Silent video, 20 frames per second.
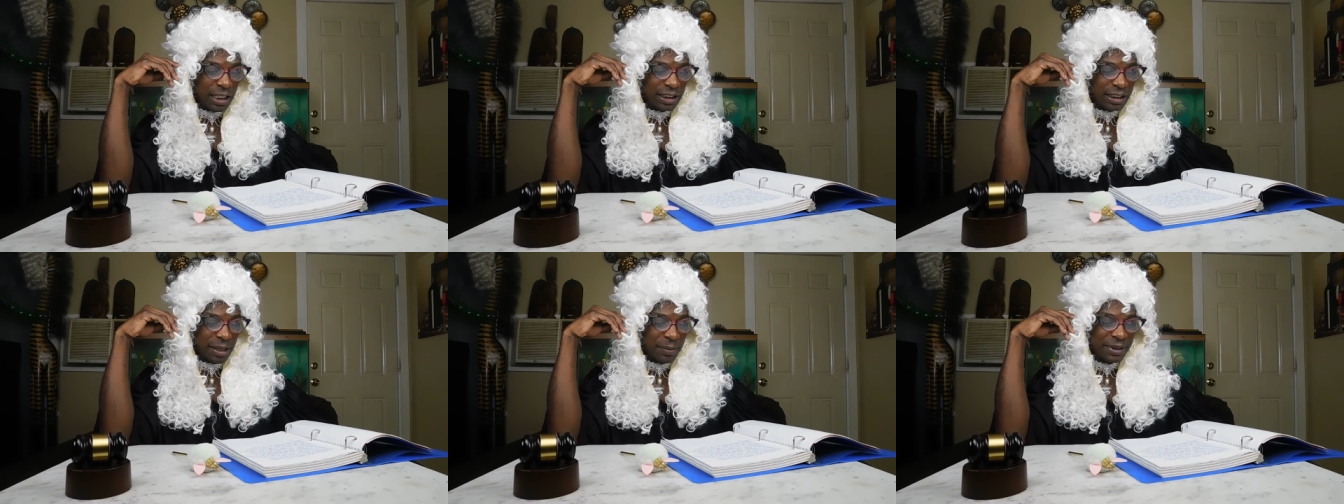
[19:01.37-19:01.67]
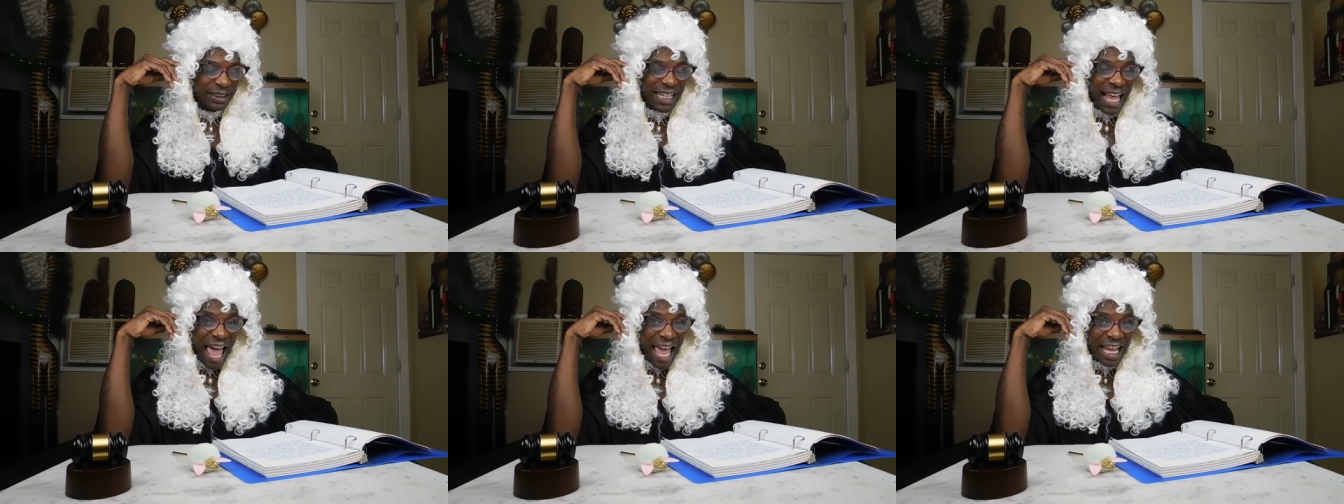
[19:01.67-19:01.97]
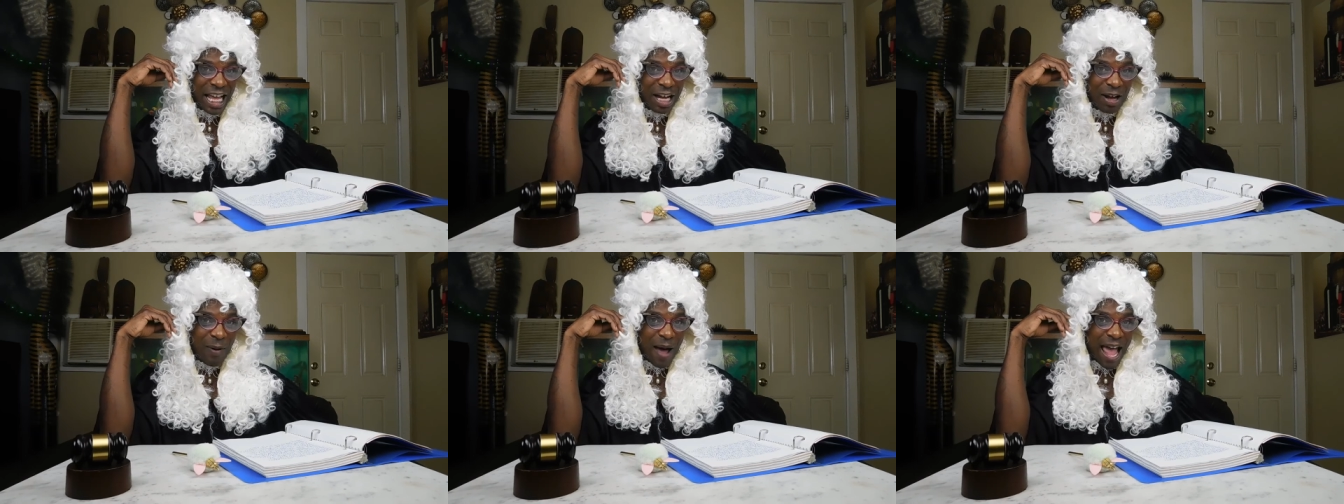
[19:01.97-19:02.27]
as some
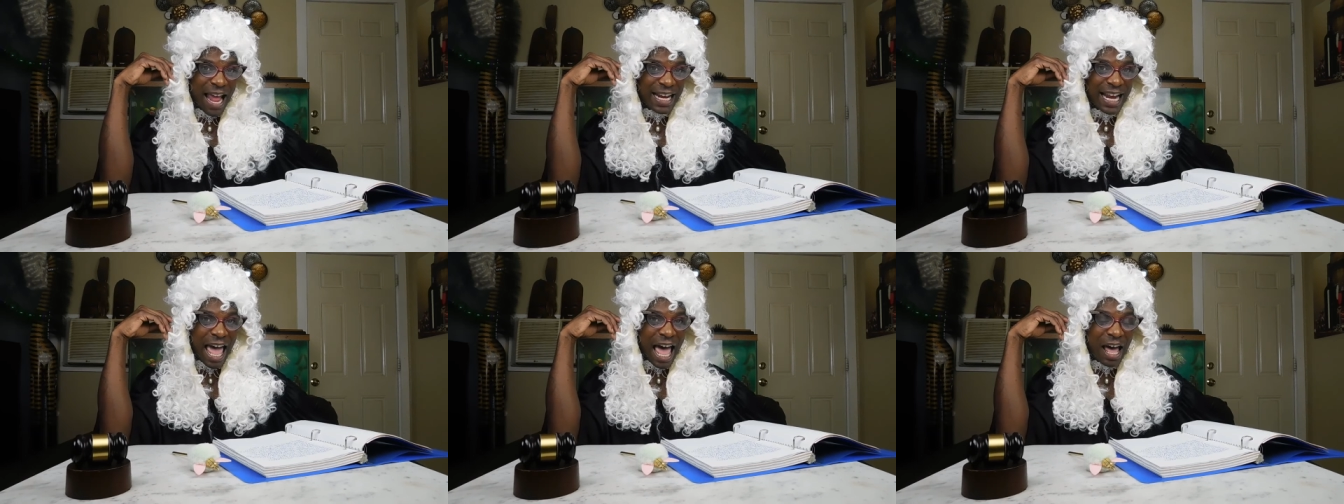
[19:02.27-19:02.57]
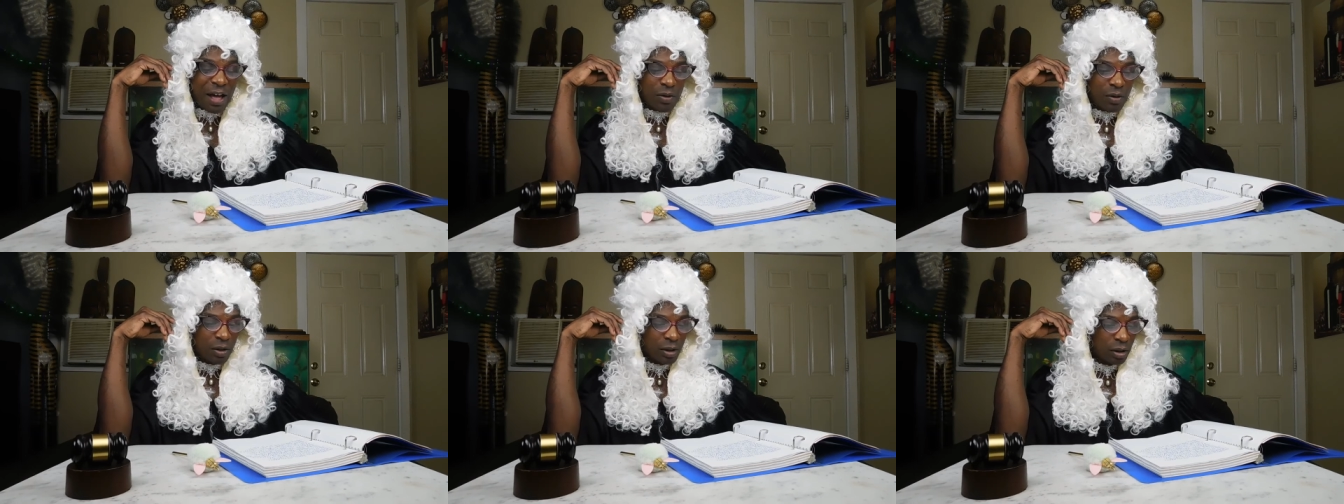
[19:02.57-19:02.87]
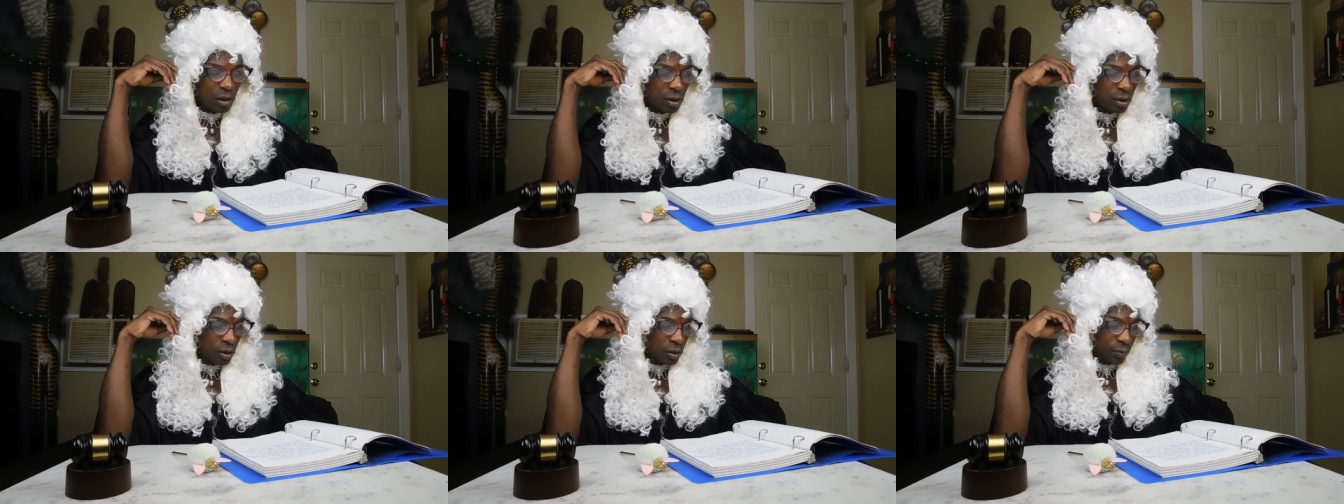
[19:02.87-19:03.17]
tiger out.
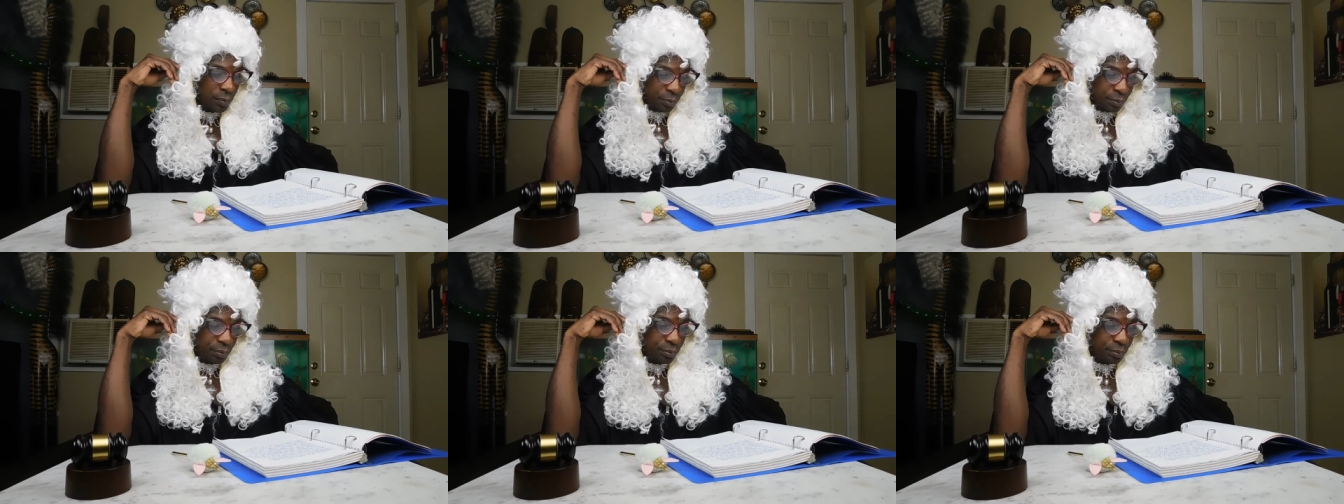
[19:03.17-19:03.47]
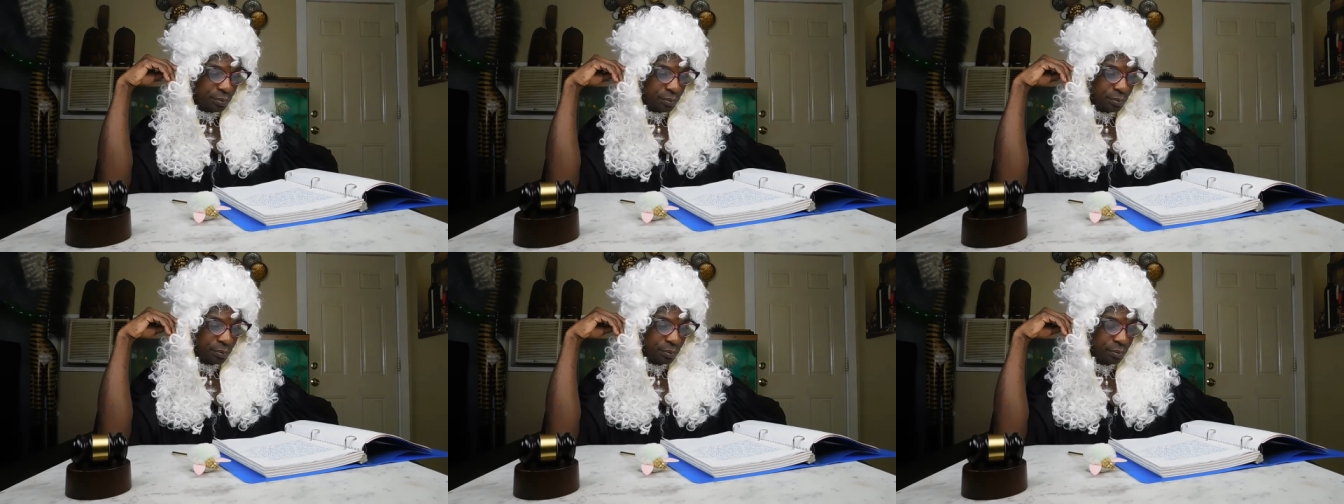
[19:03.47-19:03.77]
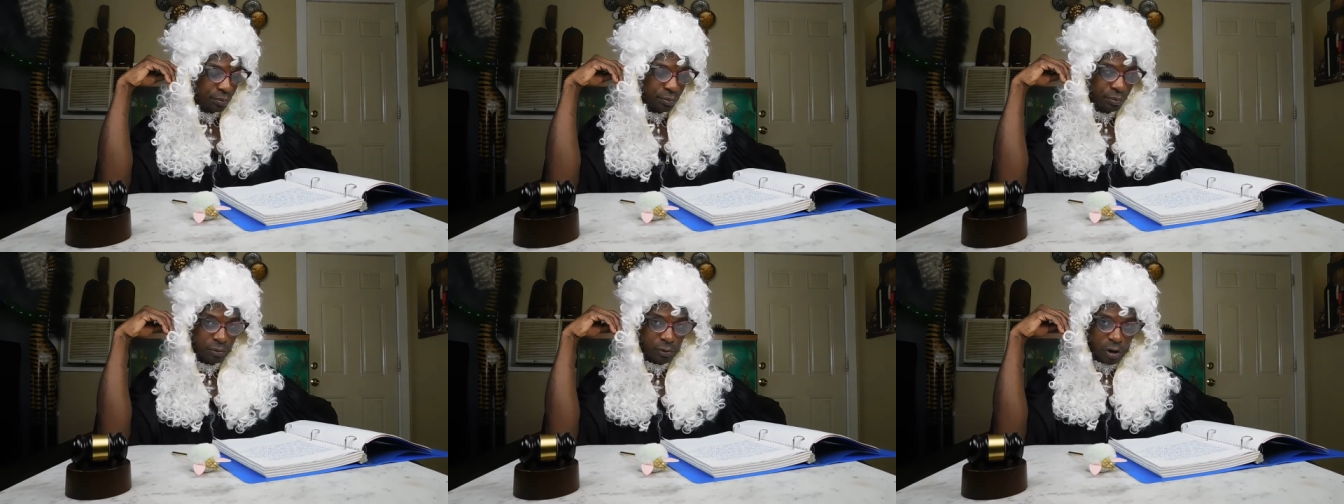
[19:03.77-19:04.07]

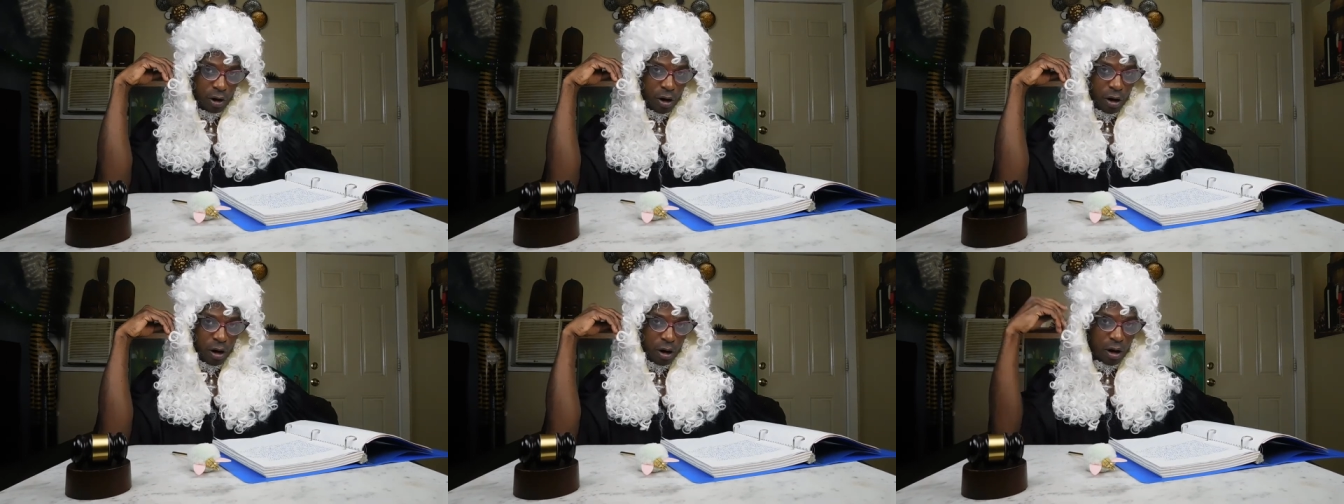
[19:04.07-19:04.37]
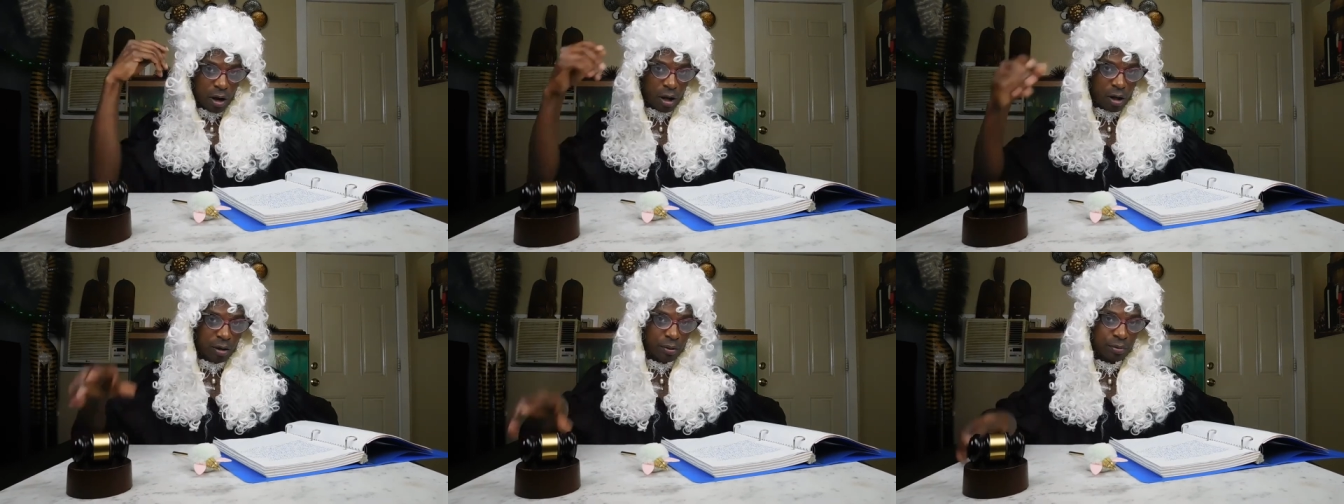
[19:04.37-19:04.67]
Girl.